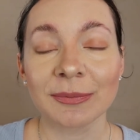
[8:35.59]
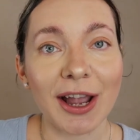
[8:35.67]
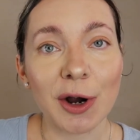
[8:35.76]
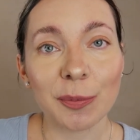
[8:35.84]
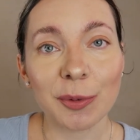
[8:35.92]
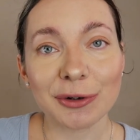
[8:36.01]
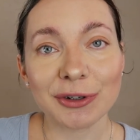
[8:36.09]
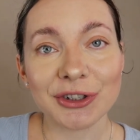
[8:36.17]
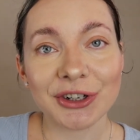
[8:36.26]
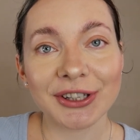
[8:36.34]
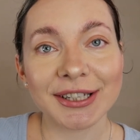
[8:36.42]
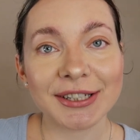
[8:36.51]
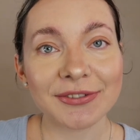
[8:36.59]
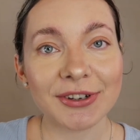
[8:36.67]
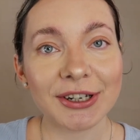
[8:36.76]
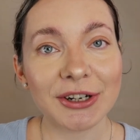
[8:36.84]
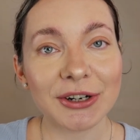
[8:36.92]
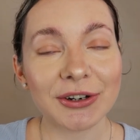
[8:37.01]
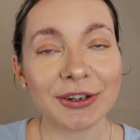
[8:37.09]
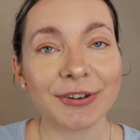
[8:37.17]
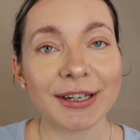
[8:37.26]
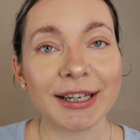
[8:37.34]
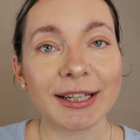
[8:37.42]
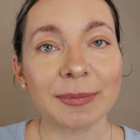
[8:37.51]
I hope you enjoyed this video. If
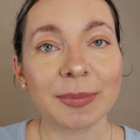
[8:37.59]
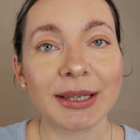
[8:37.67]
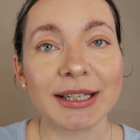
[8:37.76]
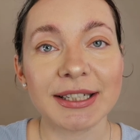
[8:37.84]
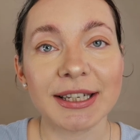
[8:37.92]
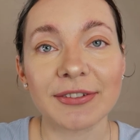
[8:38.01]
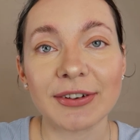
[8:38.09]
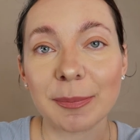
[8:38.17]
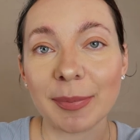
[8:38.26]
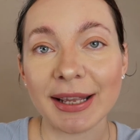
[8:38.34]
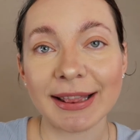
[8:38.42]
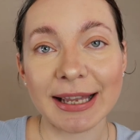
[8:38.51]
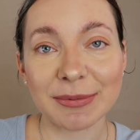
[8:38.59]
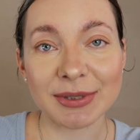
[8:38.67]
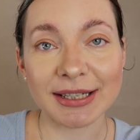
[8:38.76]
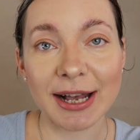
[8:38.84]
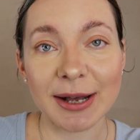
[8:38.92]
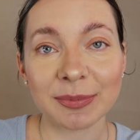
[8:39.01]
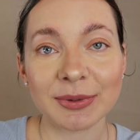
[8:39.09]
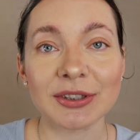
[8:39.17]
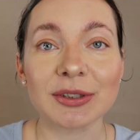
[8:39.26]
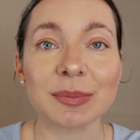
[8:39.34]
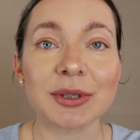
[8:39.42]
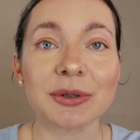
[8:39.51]
you did, please give it a big thumbs up, to
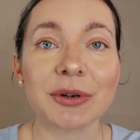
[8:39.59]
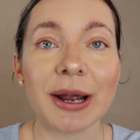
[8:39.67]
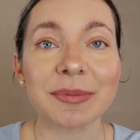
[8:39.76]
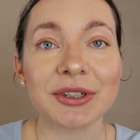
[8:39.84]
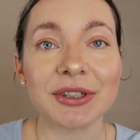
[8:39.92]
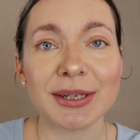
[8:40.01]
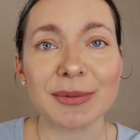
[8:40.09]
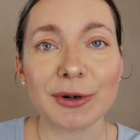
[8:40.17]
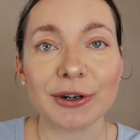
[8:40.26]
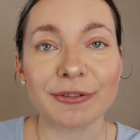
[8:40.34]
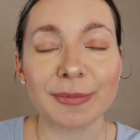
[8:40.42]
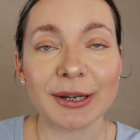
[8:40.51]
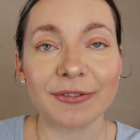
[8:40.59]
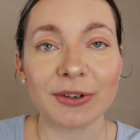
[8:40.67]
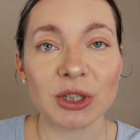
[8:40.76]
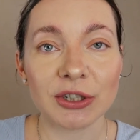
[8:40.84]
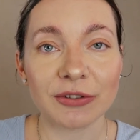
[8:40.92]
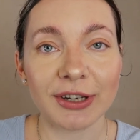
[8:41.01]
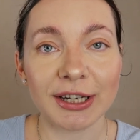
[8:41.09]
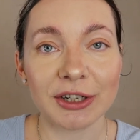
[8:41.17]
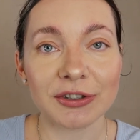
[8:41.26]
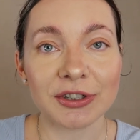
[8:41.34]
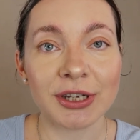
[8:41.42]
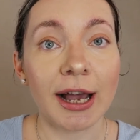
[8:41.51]
subscribe to see more of my future videos.